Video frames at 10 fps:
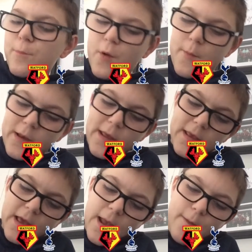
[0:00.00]
Premier
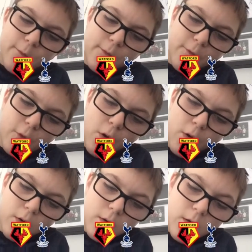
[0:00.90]
League games. We've
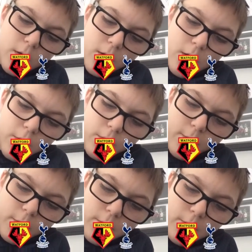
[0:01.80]
got
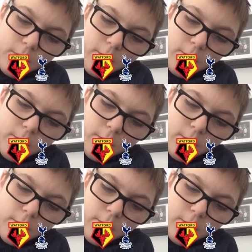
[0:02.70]
1,